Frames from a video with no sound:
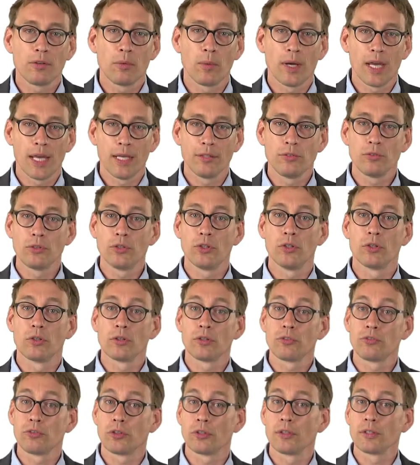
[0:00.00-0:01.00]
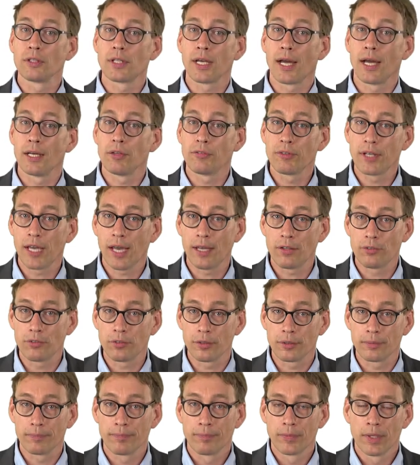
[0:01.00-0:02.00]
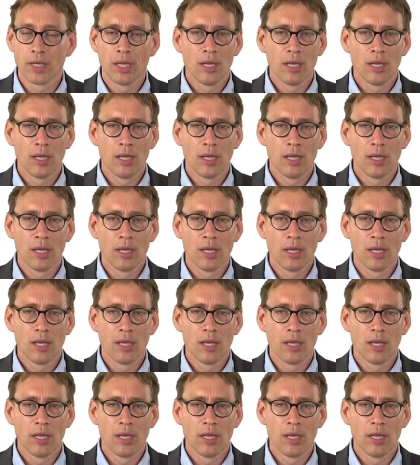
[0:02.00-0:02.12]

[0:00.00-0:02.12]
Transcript: a way to cure a certain kind of cancer,